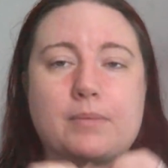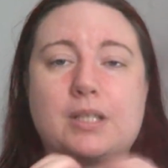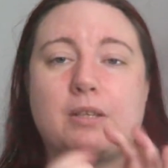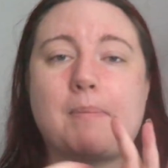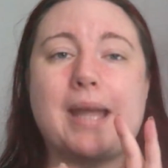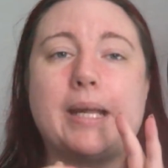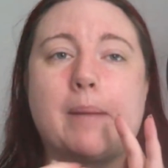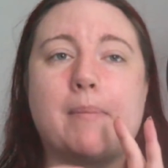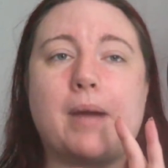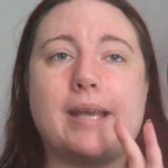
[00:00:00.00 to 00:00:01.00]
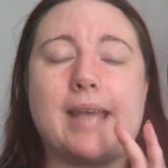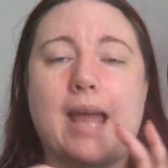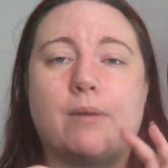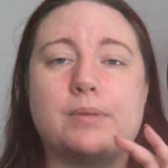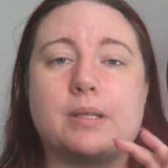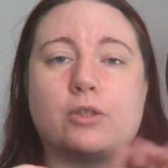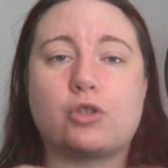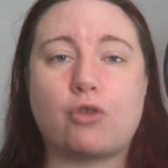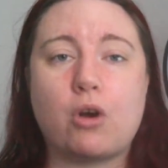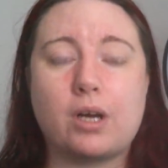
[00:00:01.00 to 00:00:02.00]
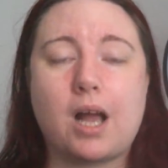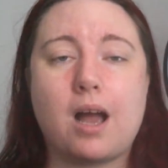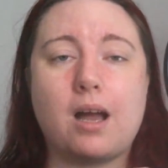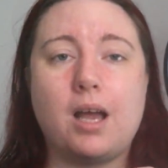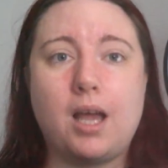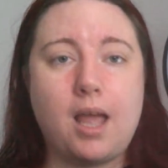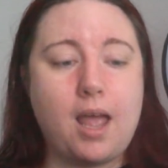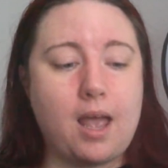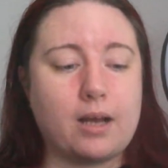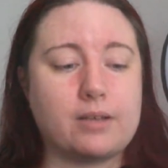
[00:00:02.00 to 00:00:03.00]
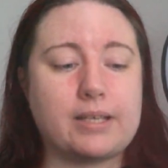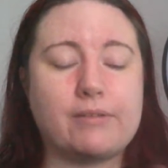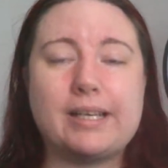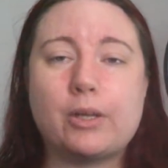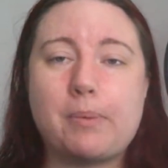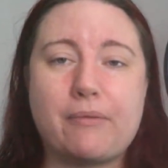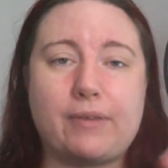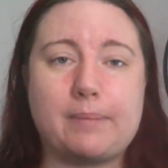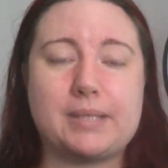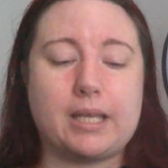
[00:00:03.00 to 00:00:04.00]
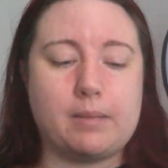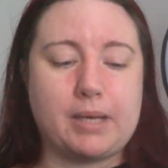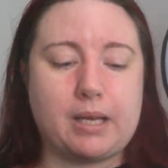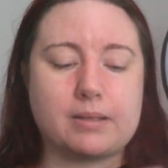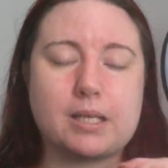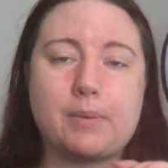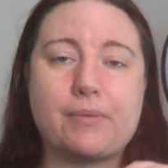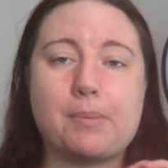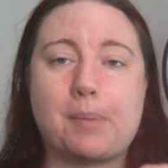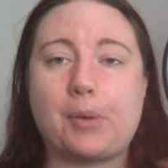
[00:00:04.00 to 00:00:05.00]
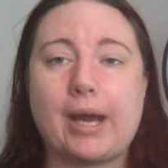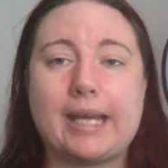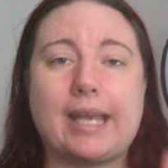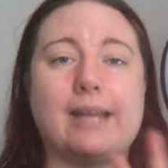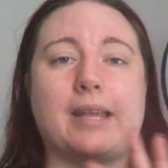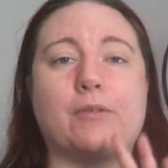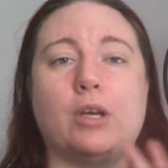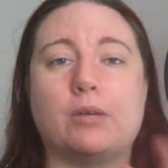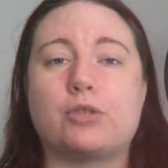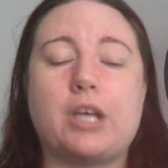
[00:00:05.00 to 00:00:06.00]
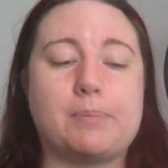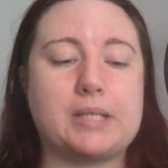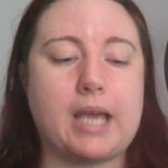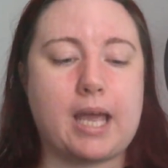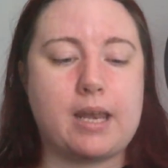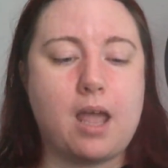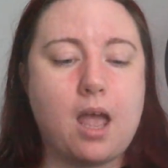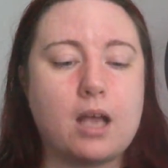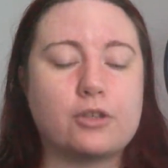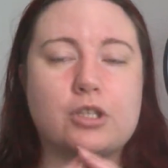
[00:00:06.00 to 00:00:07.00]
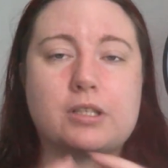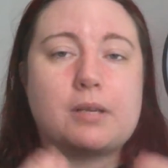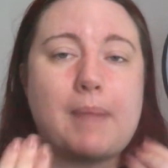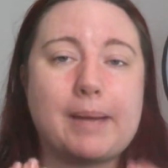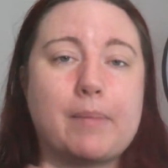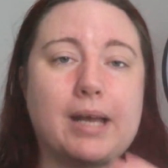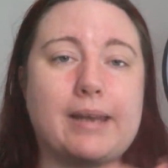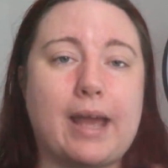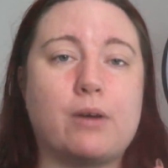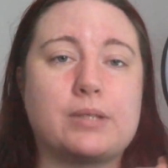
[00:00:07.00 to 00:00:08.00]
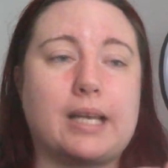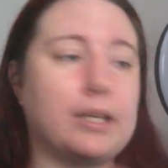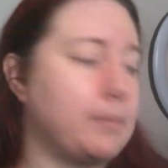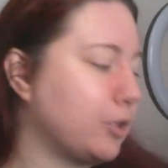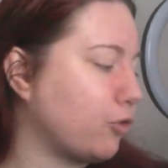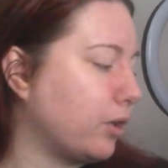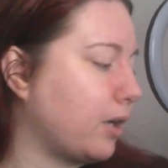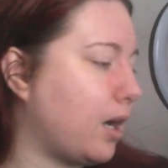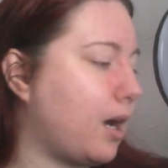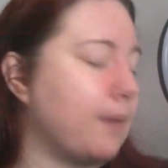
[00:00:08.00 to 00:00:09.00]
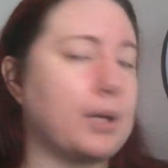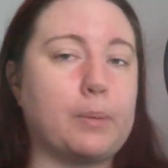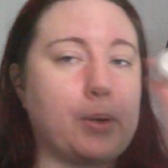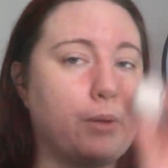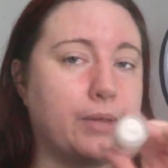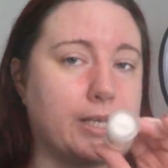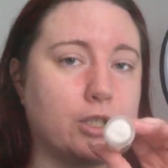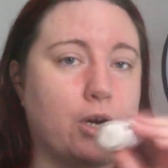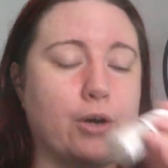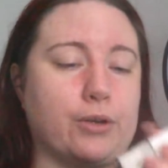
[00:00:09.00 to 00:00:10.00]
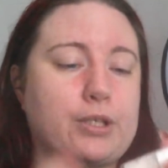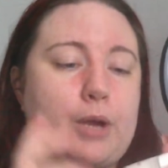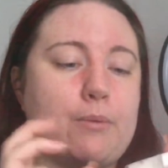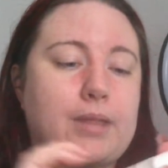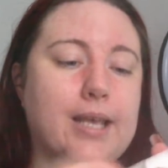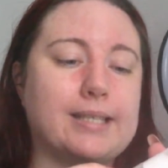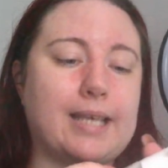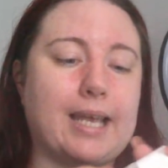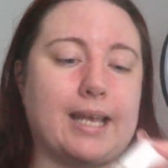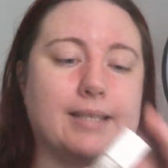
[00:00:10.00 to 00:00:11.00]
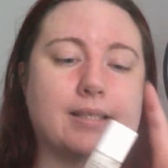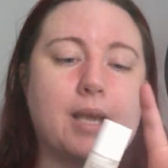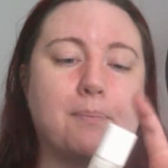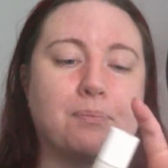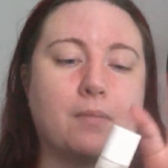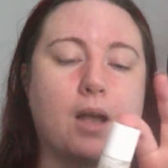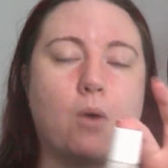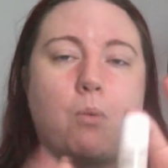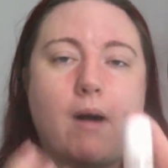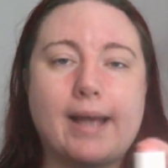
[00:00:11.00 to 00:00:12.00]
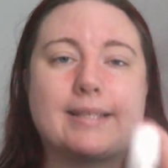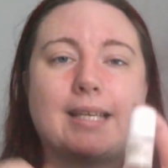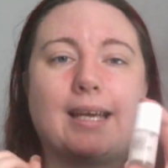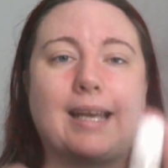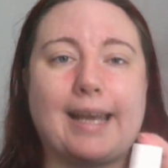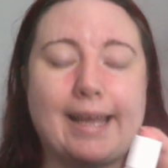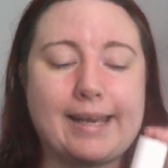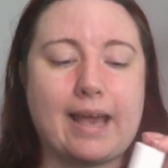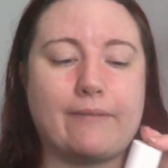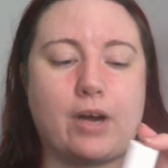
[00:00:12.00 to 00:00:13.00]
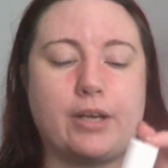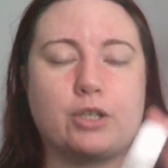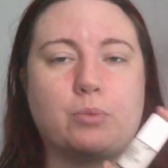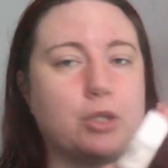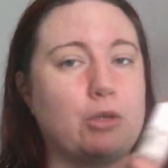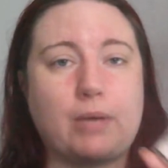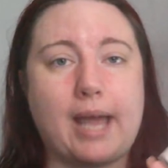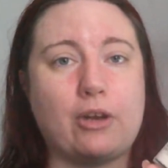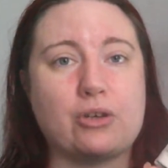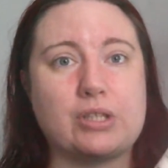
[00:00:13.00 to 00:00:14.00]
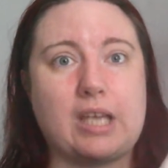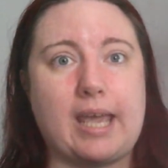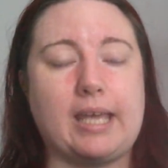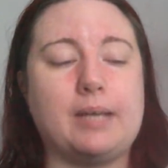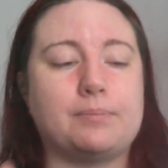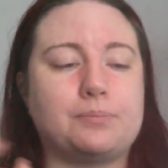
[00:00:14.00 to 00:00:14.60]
to make my nails stronger, because they're a little bit flimsy at the minute. Some of them are breaking, they've got little chips in. Just to make my nails a little bit stronger, I'm going to put this on. So this is a white clear nail varnish, which you cannot see,